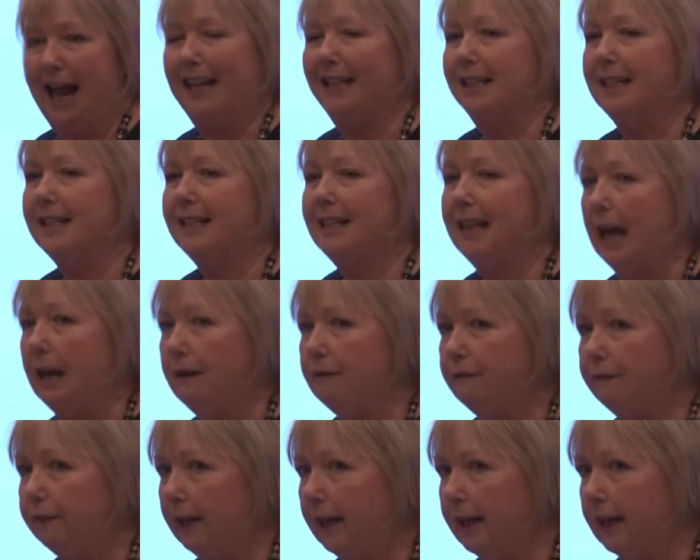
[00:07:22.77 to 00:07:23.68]
and
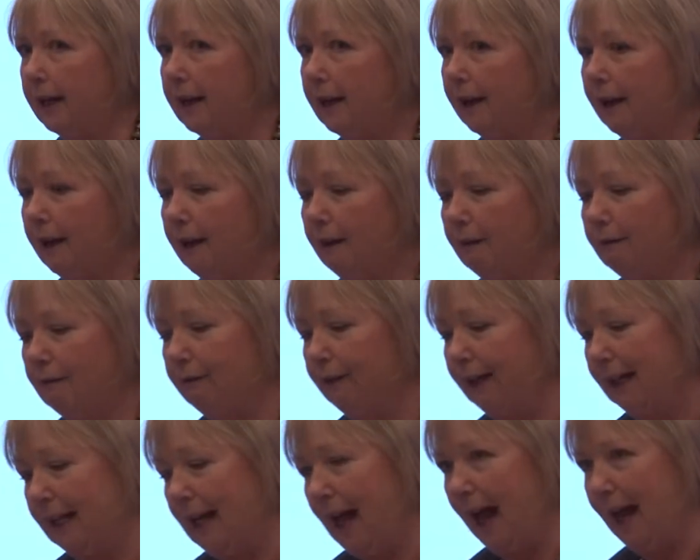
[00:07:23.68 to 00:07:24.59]
safely,
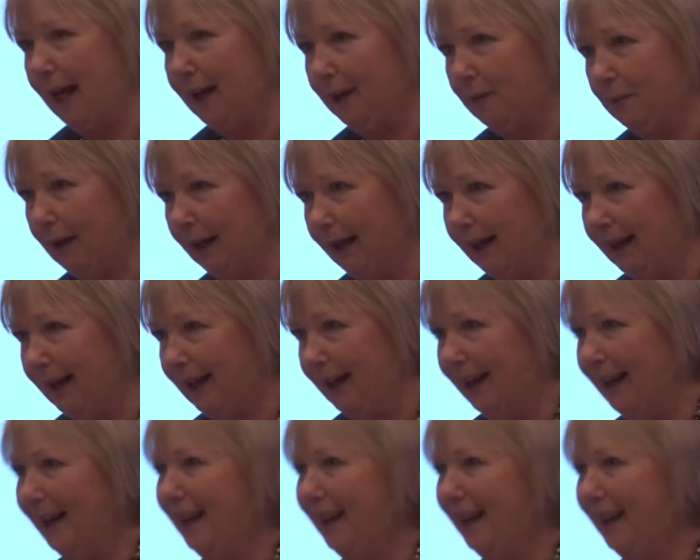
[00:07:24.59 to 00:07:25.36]
reliably